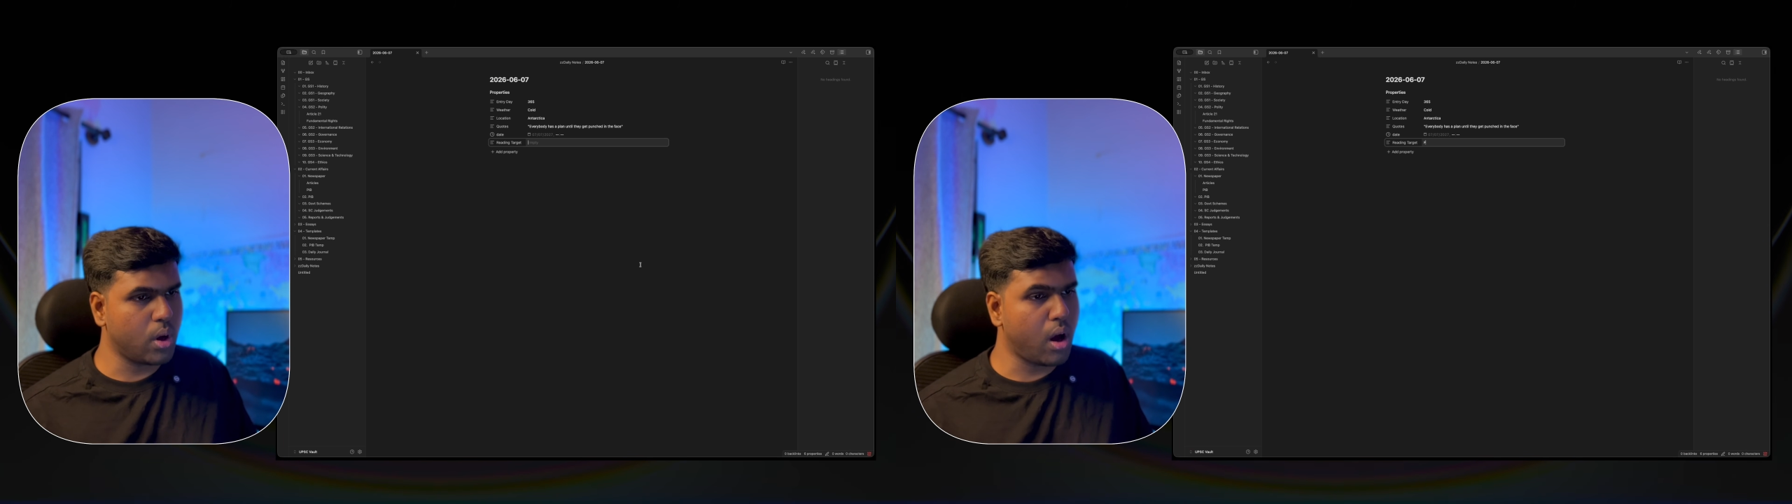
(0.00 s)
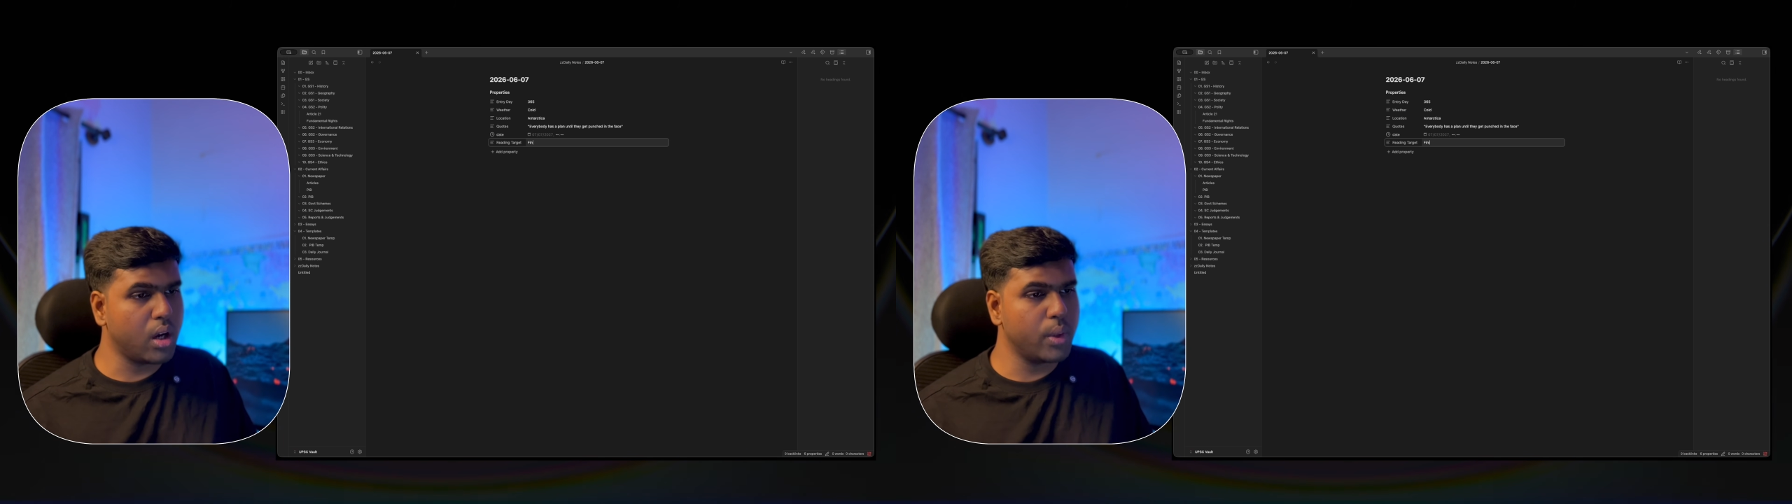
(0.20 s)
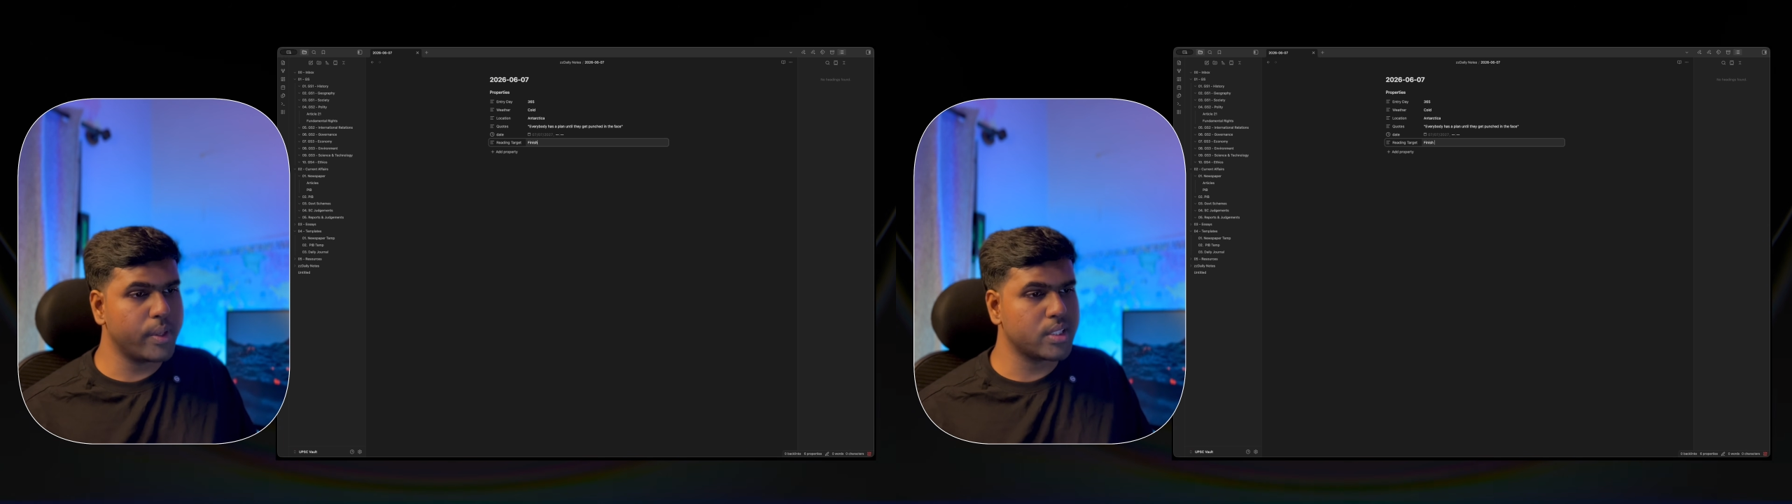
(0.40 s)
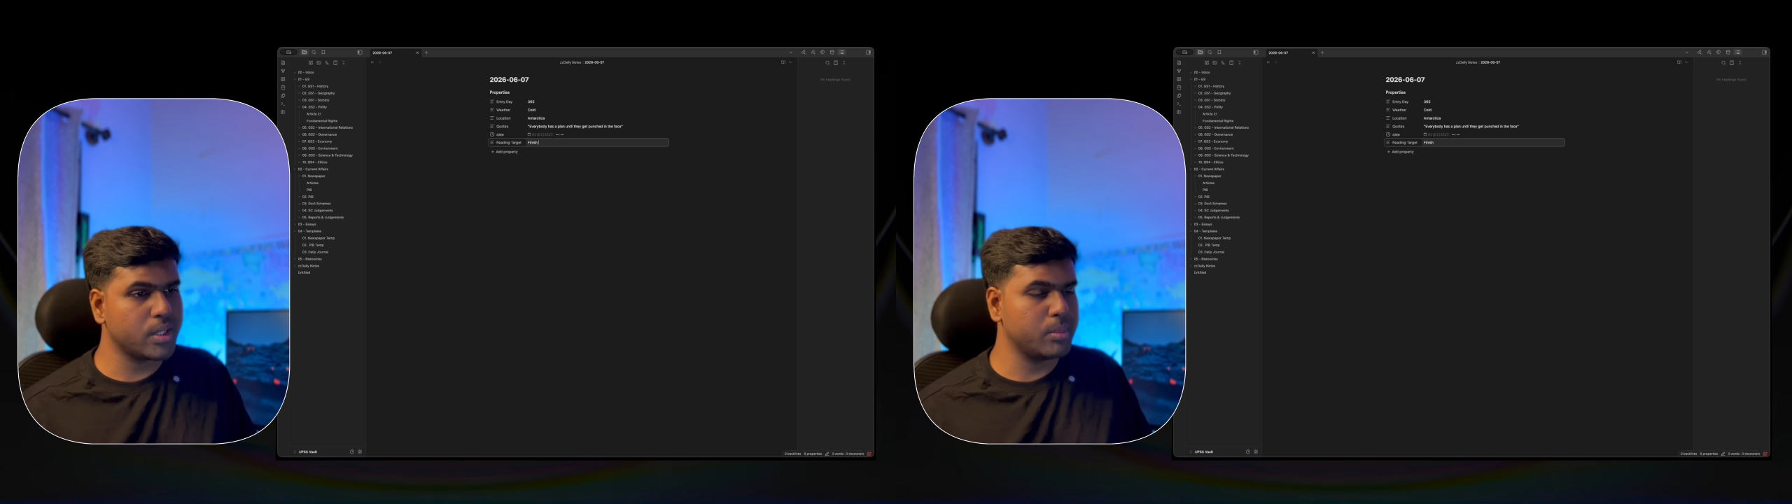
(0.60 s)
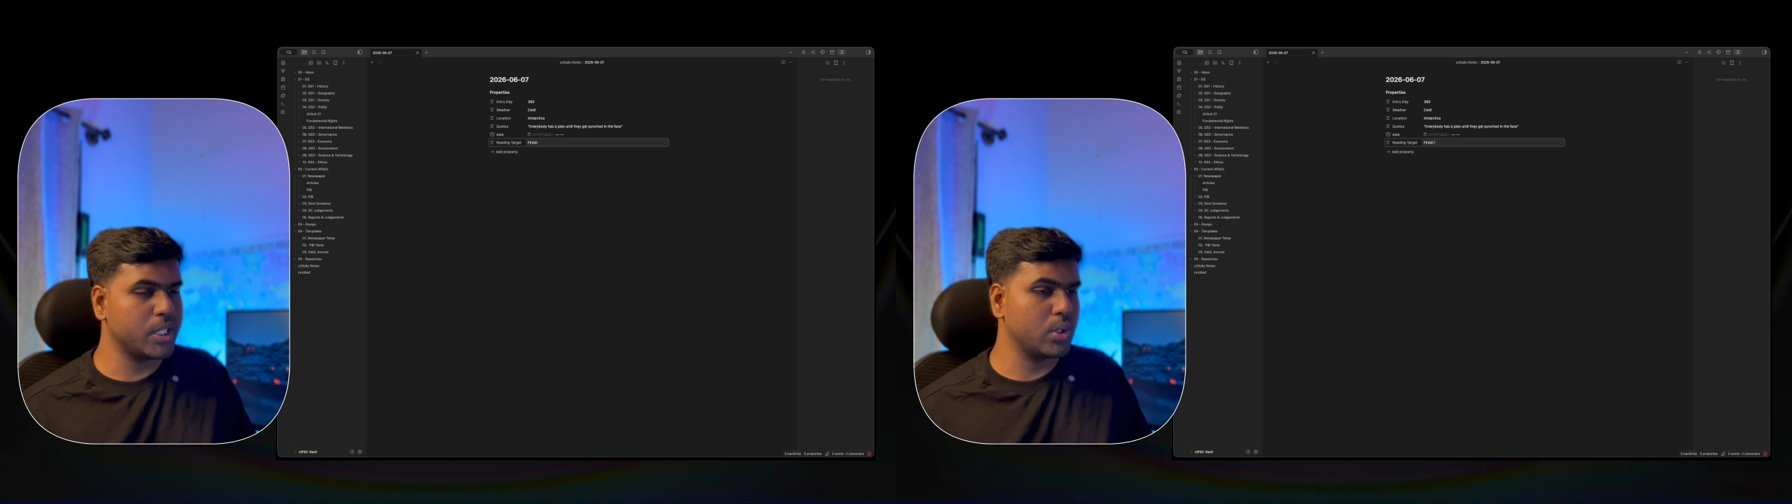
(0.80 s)
all your
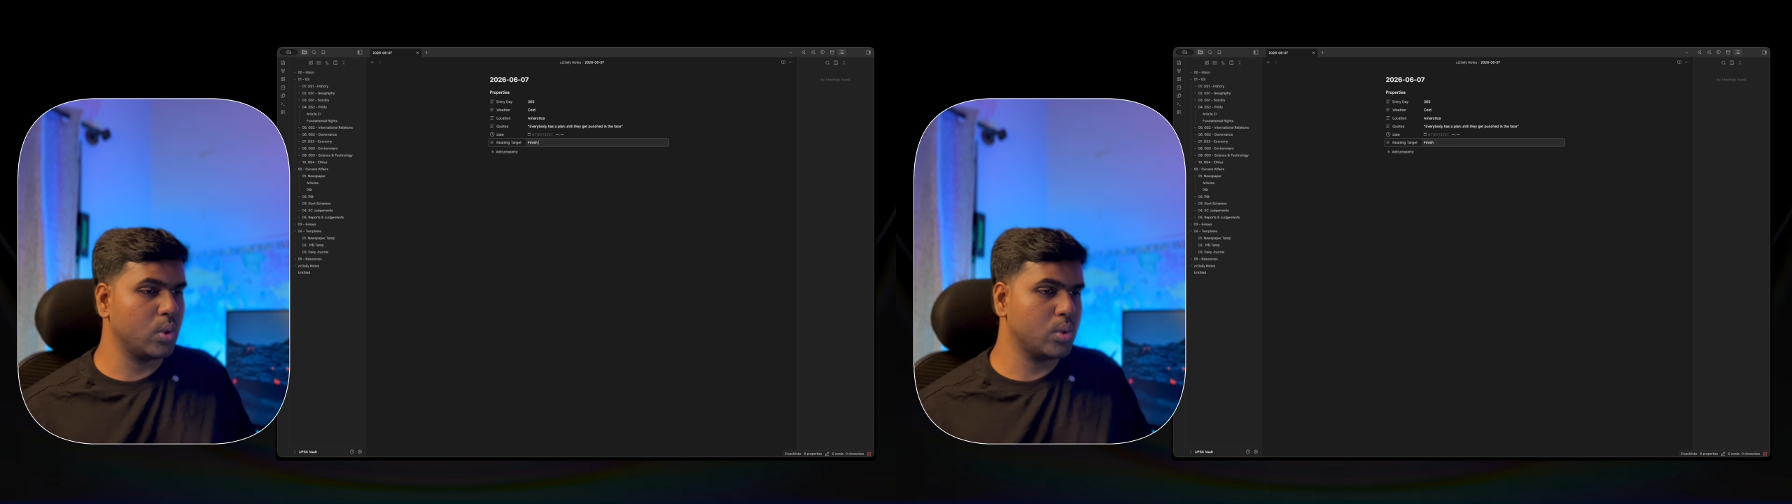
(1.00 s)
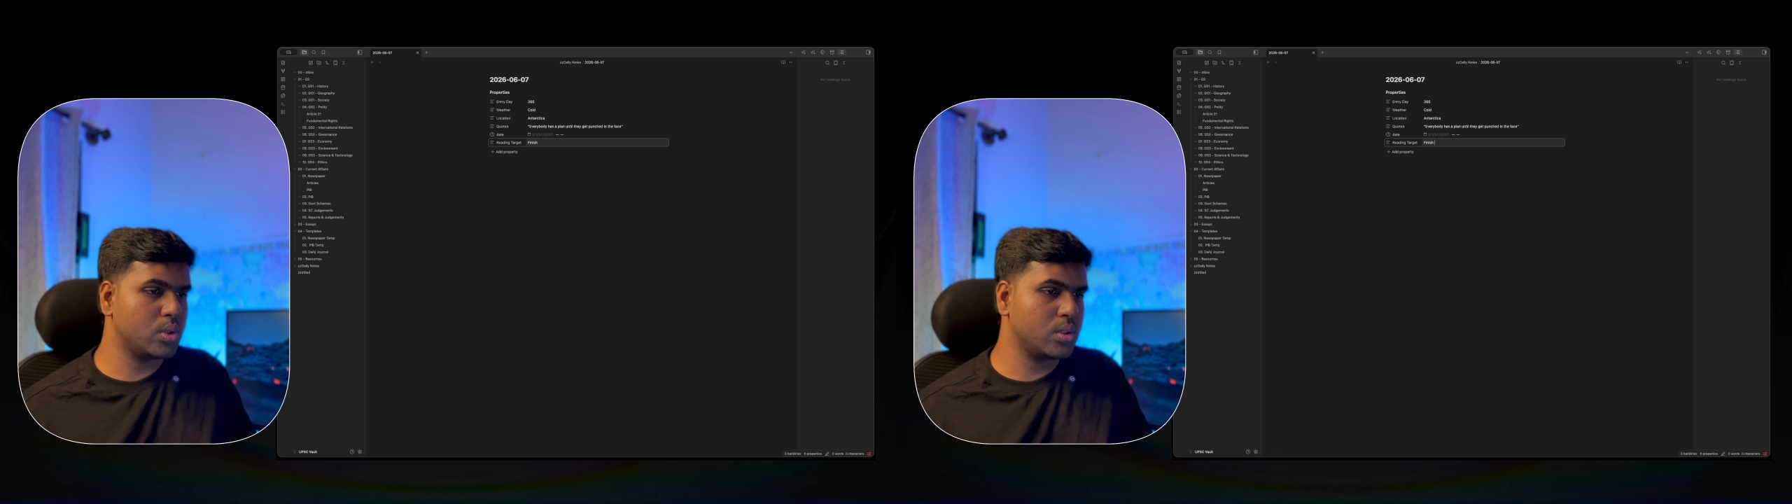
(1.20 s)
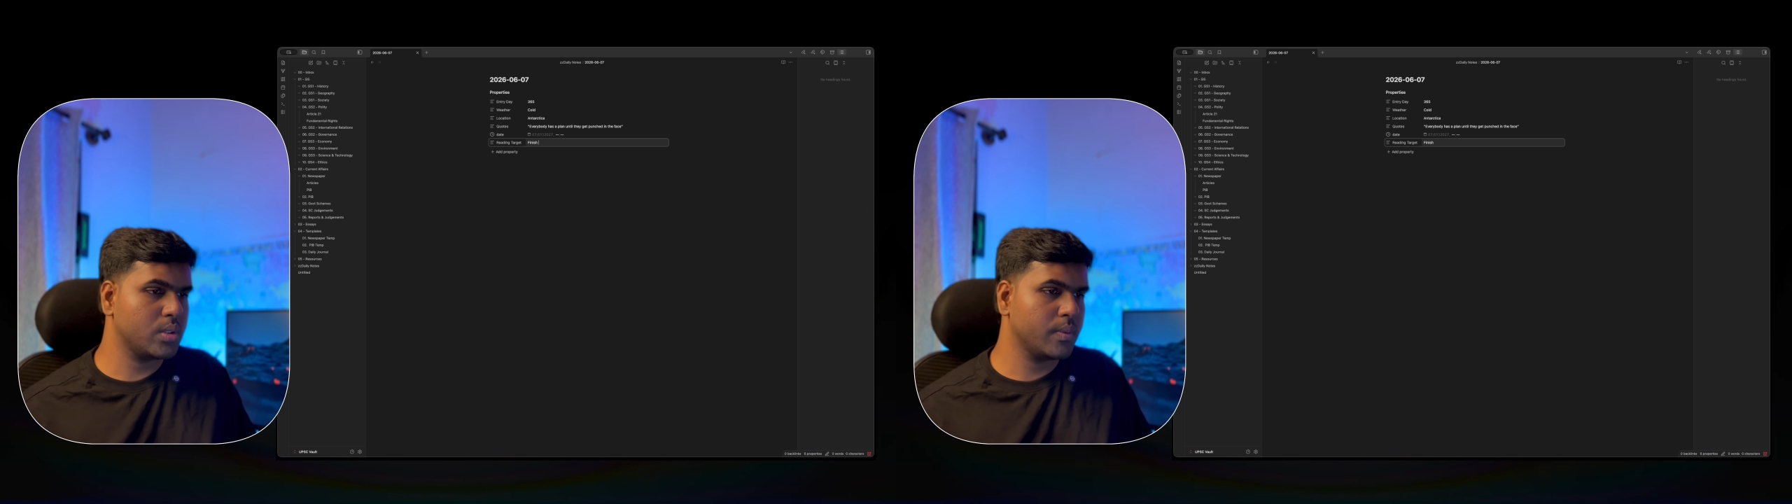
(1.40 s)
subject notes.